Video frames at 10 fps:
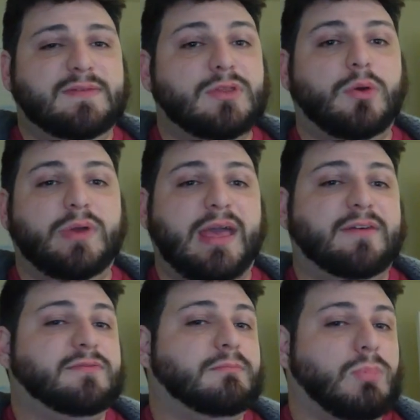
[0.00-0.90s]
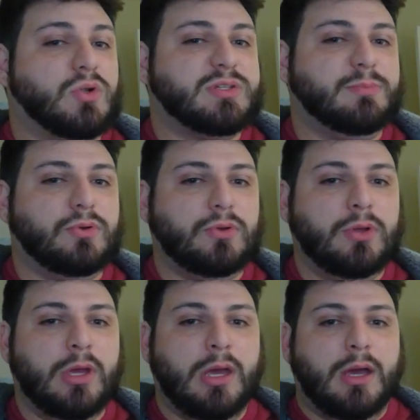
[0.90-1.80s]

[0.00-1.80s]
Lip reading: Even though we have multiple,